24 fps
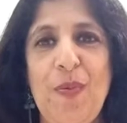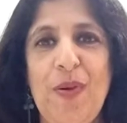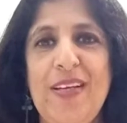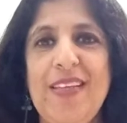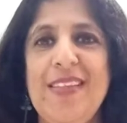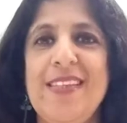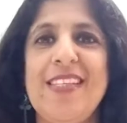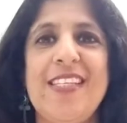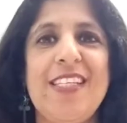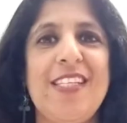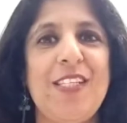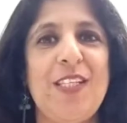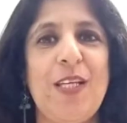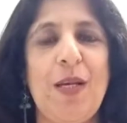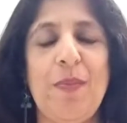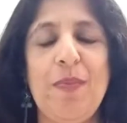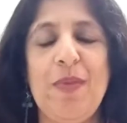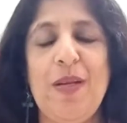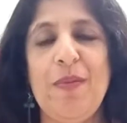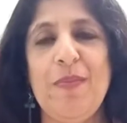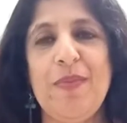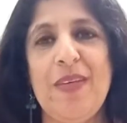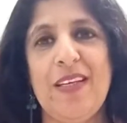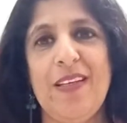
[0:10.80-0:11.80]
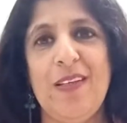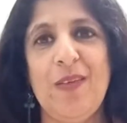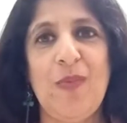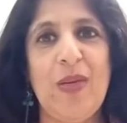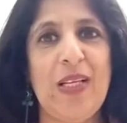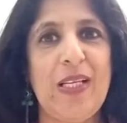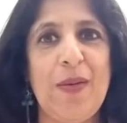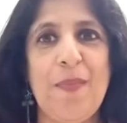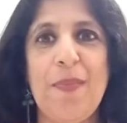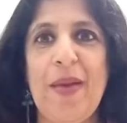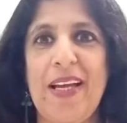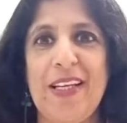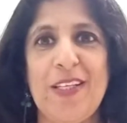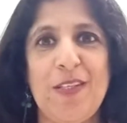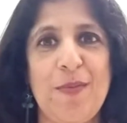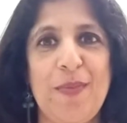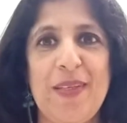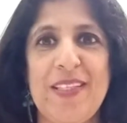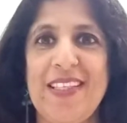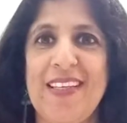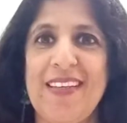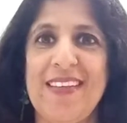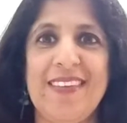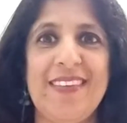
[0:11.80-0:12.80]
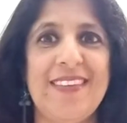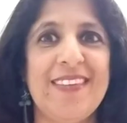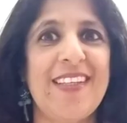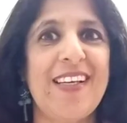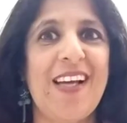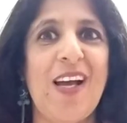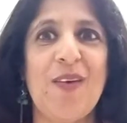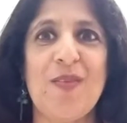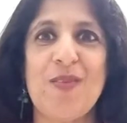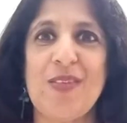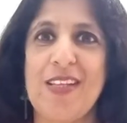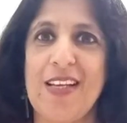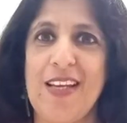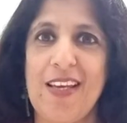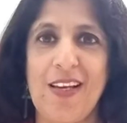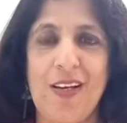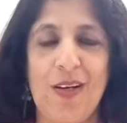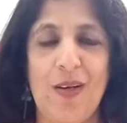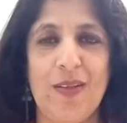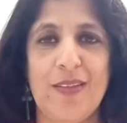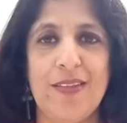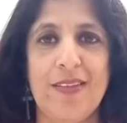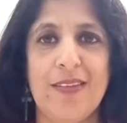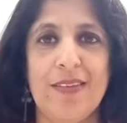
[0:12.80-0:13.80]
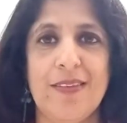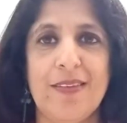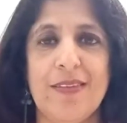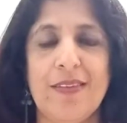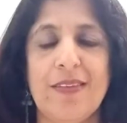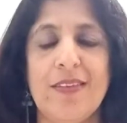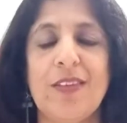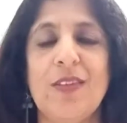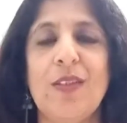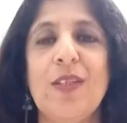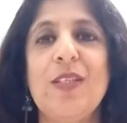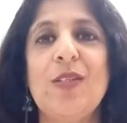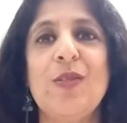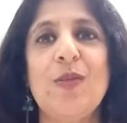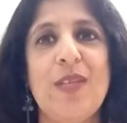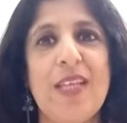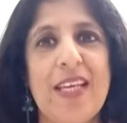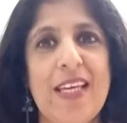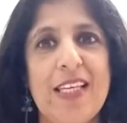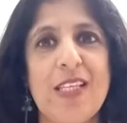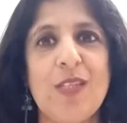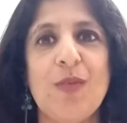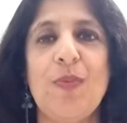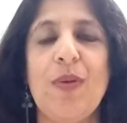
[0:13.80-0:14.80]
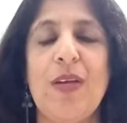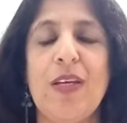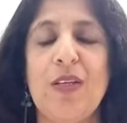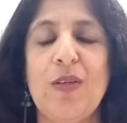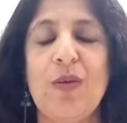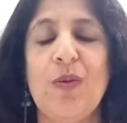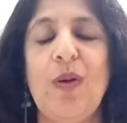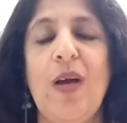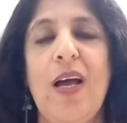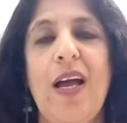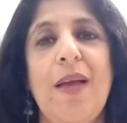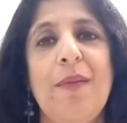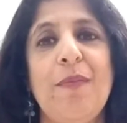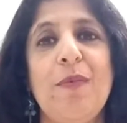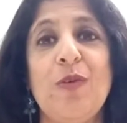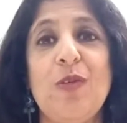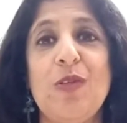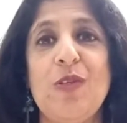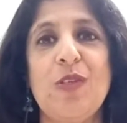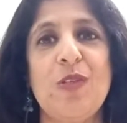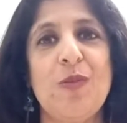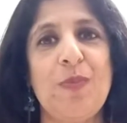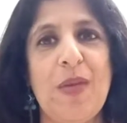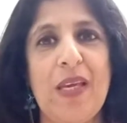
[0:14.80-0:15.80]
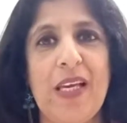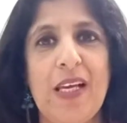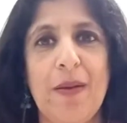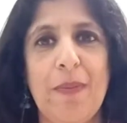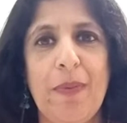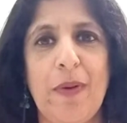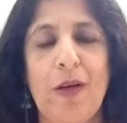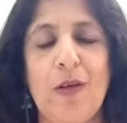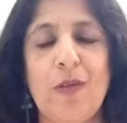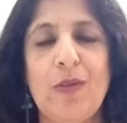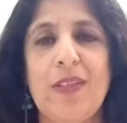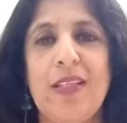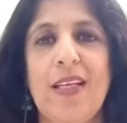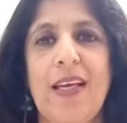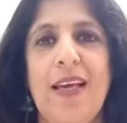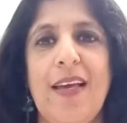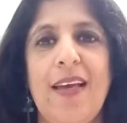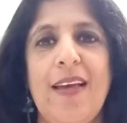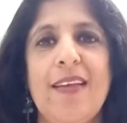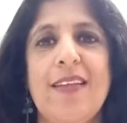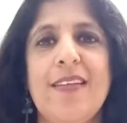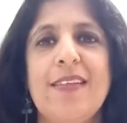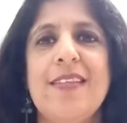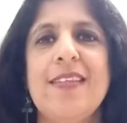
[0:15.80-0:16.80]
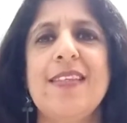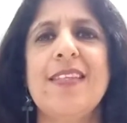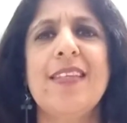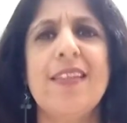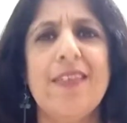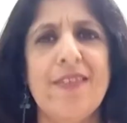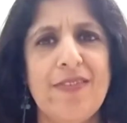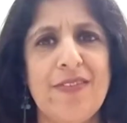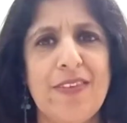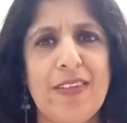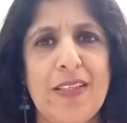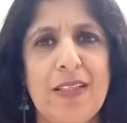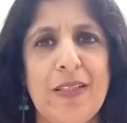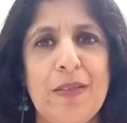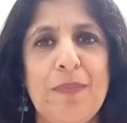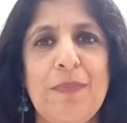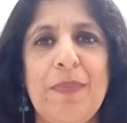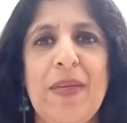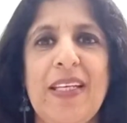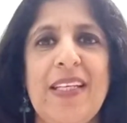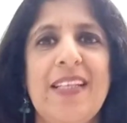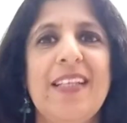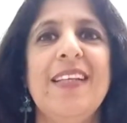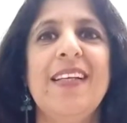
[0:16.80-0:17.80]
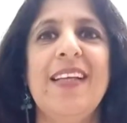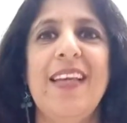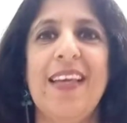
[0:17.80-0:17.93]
everyone, this is Shabnam here. Welcome back to my channel, The Counseling Corner. So in today's video, I am going to speak about a severe mental